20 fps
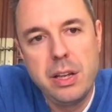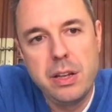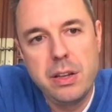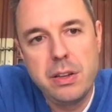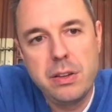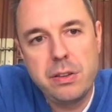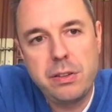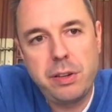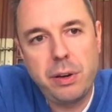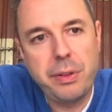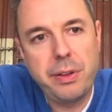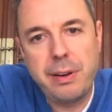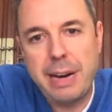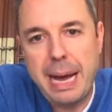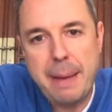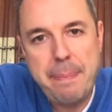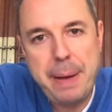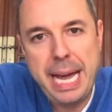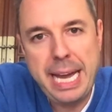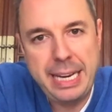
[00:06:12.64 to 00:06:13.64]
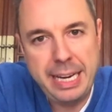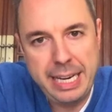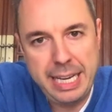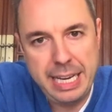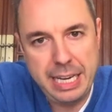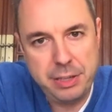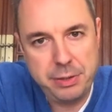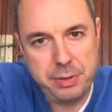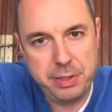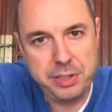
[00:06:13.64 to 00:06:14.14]
So they're not paying any
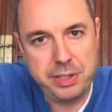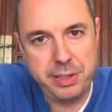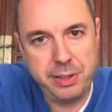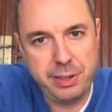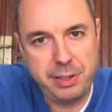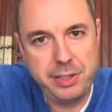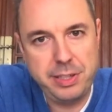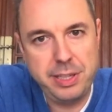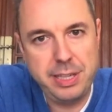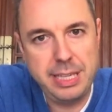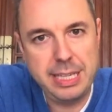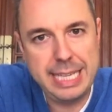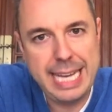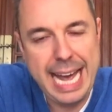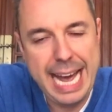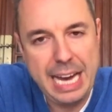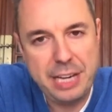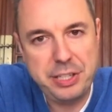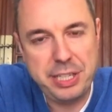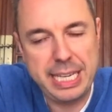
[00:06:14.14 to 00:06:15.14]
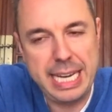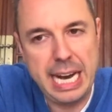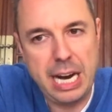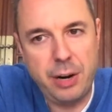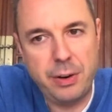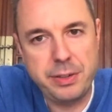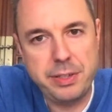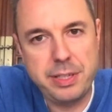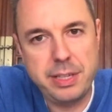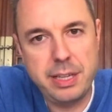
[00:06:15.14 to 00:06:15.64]
interest in their cash
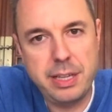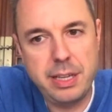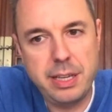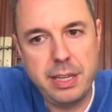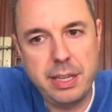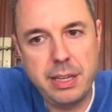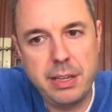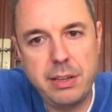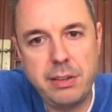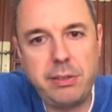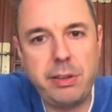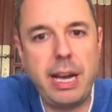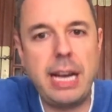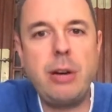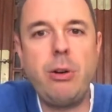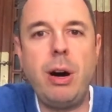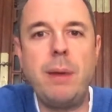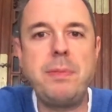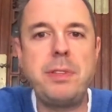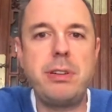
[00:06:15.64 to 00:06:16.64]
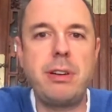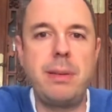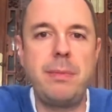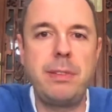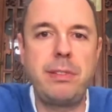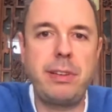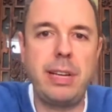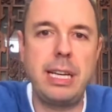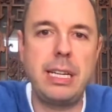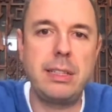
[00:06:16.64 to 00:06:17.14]
account. So I go up to her. I'm
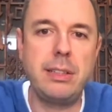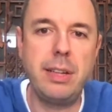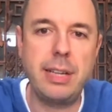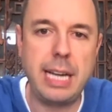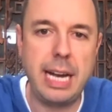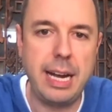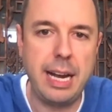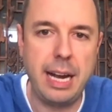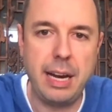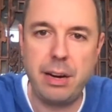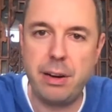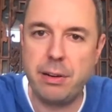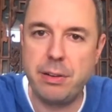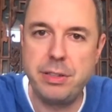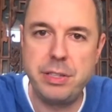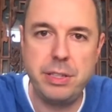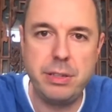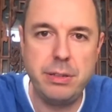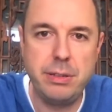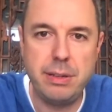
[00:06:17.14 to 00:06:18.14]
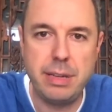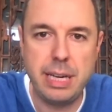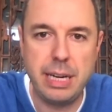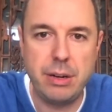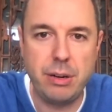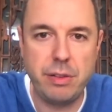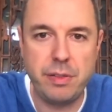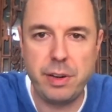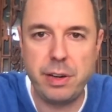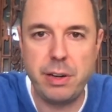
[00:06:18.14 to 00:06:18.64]
just like, look, I heard you. I
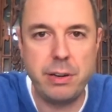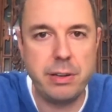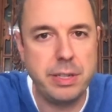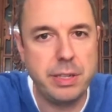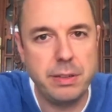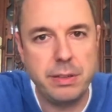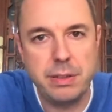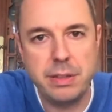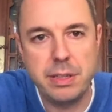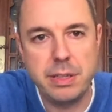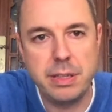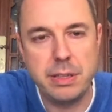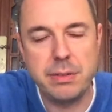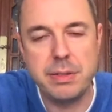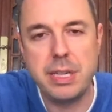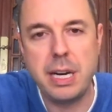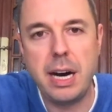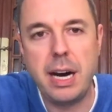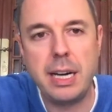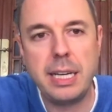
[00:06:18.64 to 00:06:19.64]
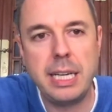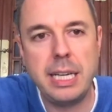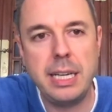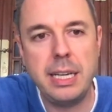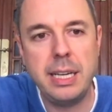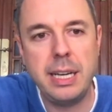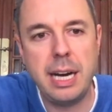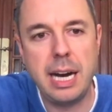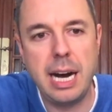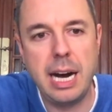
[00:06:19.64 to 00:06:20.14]
overheard you
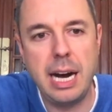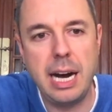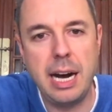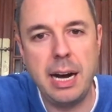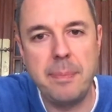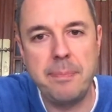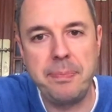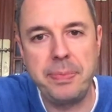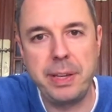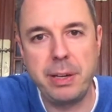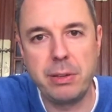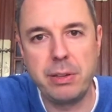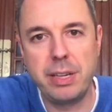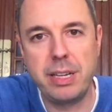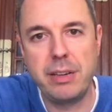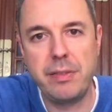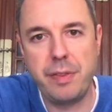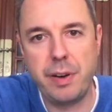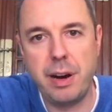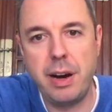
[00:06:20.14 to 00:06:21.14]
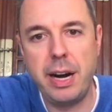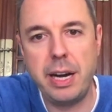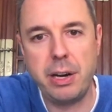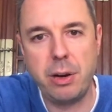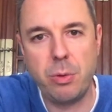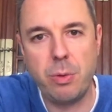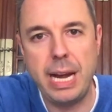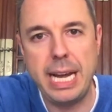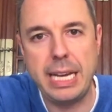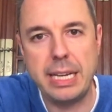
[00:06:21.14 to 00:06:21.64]
talking. You're looking for a higher
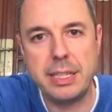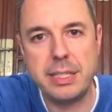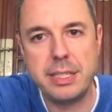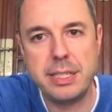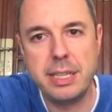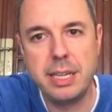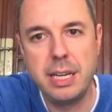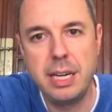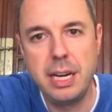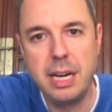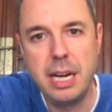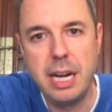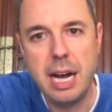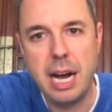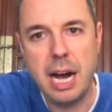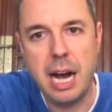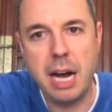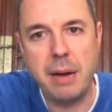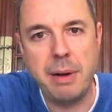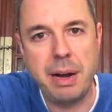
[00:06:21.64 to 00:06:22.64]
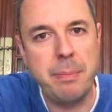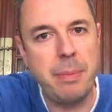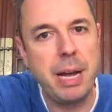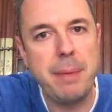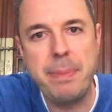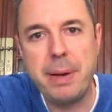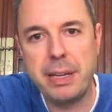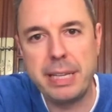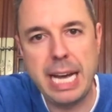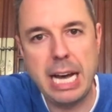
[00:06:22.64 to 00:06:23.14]
rate. I might
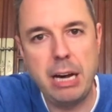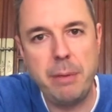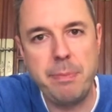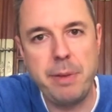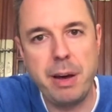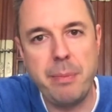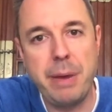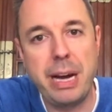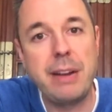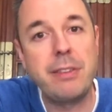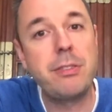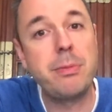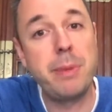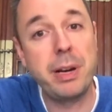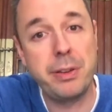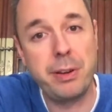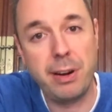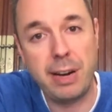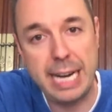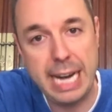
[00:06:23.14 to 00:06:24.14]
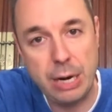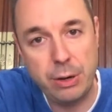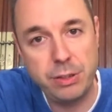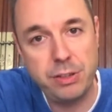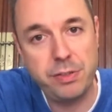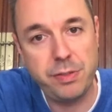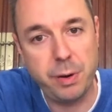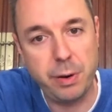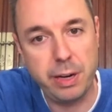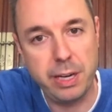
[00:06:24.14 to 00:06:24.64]
be able to help you. I might have some other accounts
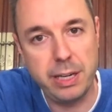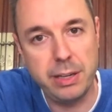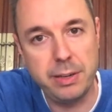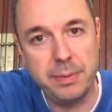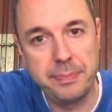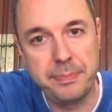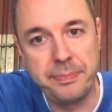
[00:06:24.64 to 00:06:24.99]
for you.